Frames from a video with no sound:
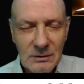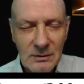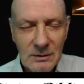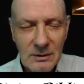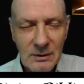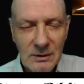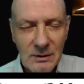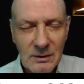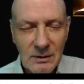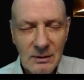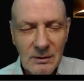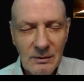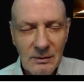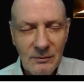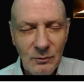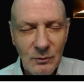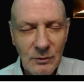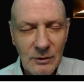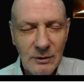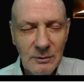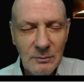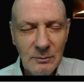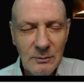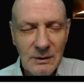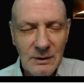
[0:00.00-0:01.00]
of what
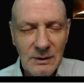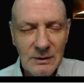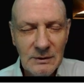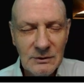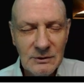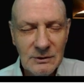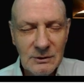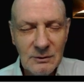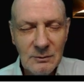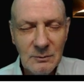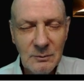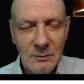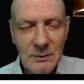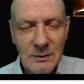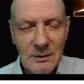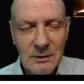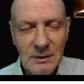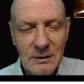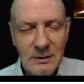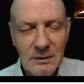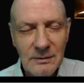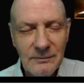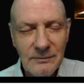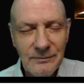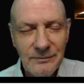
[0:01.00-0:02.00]
it means to
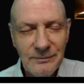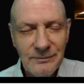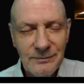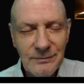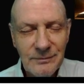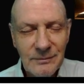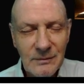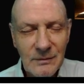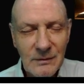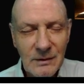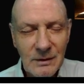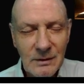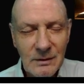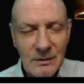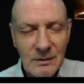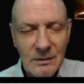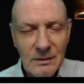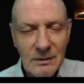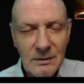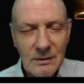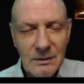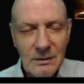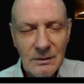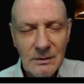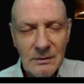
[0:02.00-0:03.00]
be
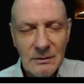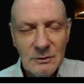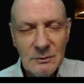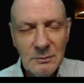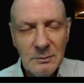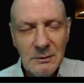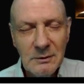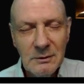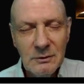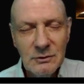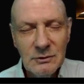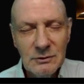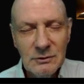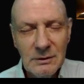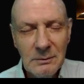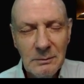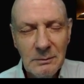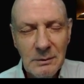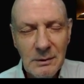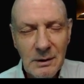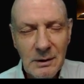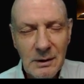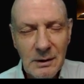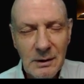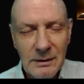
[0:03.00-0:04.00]
spiritually
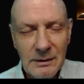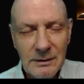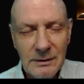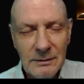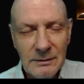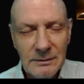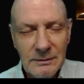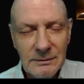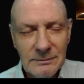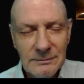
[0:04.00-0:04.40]
blind.